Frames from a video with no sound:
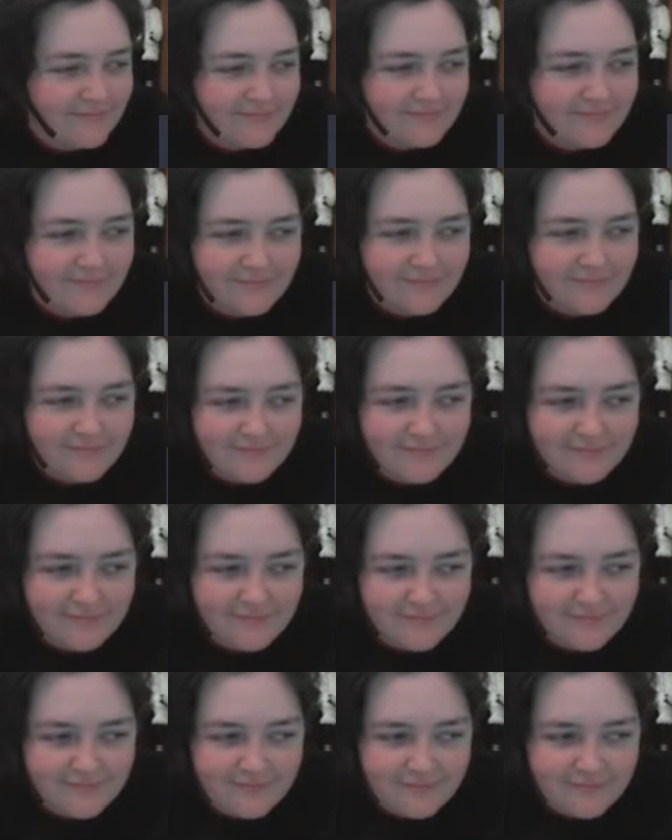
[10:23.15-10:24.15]

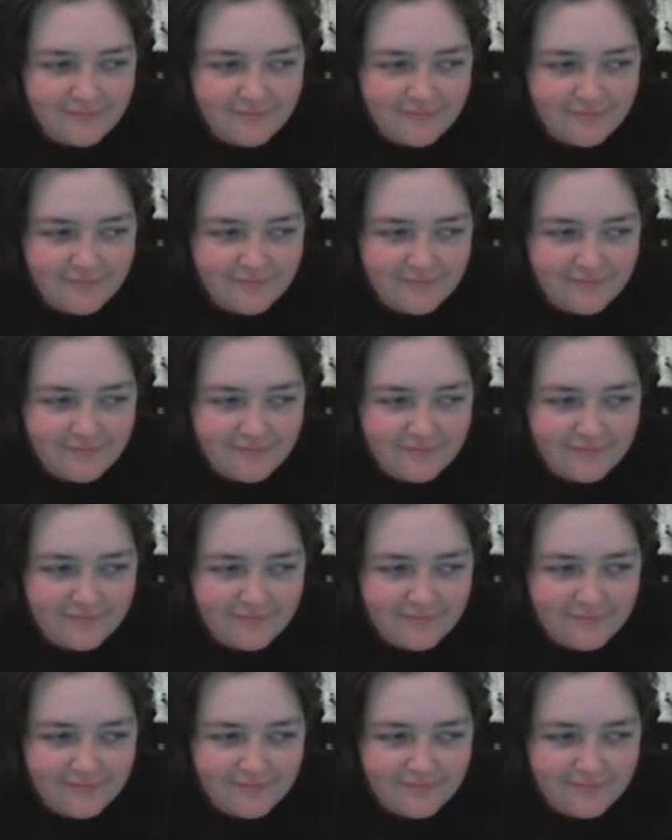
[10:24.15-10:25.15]

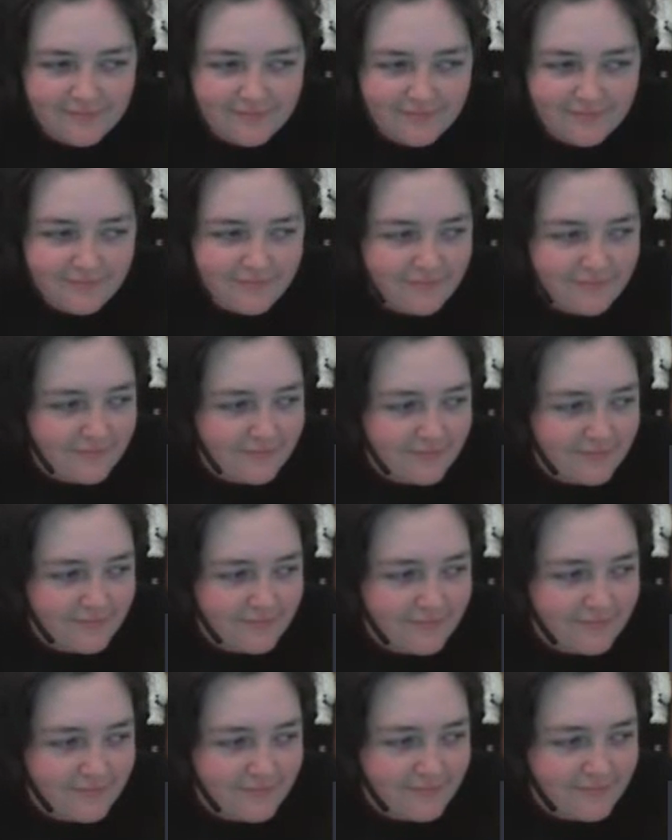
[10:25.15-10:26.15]

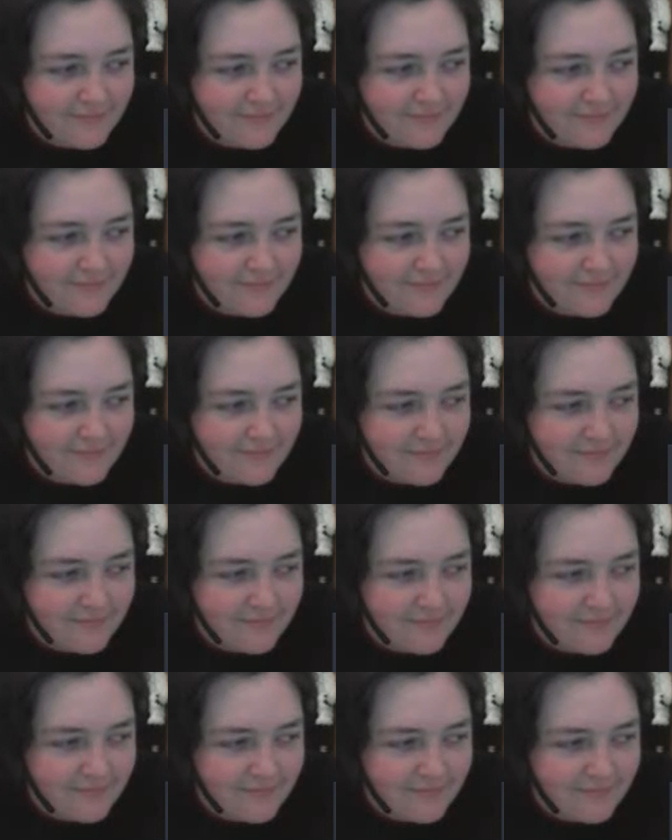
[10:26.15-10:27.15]

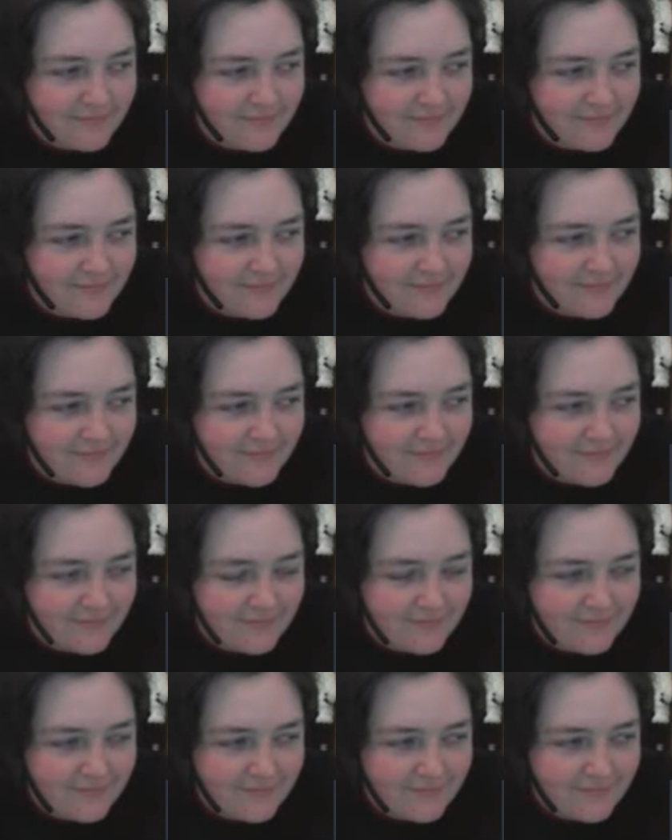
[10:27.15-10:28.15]

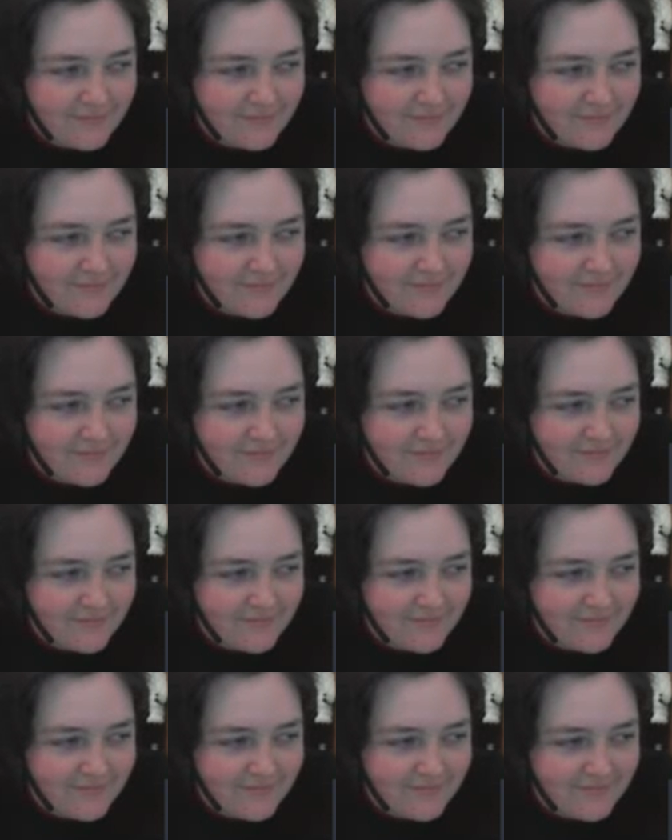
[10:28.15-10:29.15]

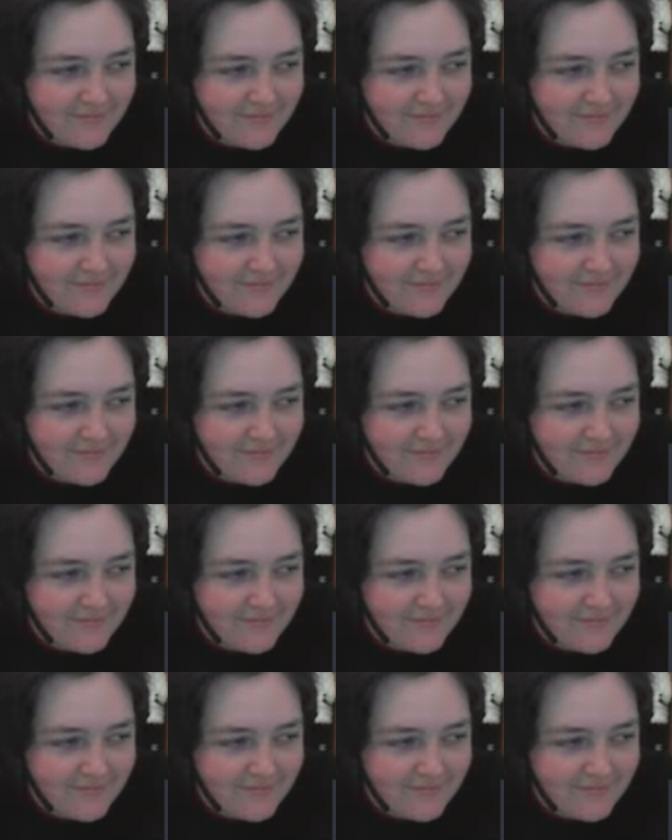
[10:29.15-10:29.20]
The person shown says nothing.